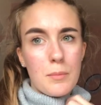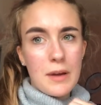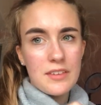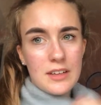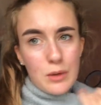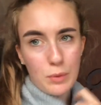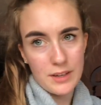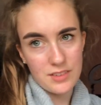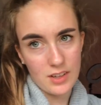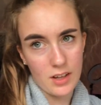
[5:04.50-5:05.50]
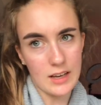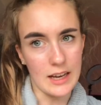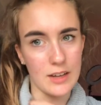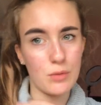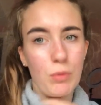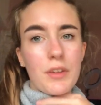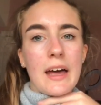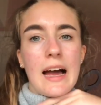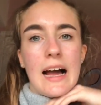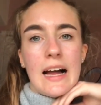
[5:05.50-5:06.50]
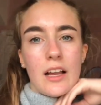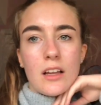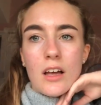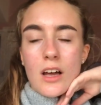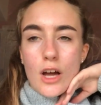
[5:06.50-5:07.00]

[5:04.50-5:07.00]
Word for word: basically winter, like, what the hell?